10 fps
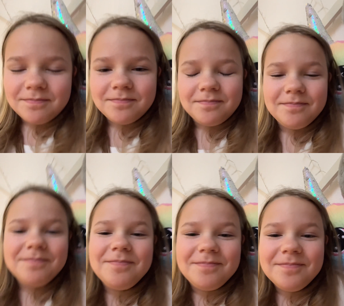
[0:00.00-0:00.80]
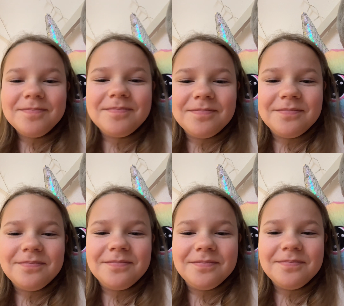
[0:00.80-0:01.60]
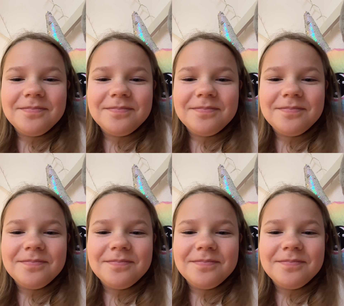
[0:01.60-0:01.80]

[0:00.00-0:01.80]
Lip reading: (no one is talking)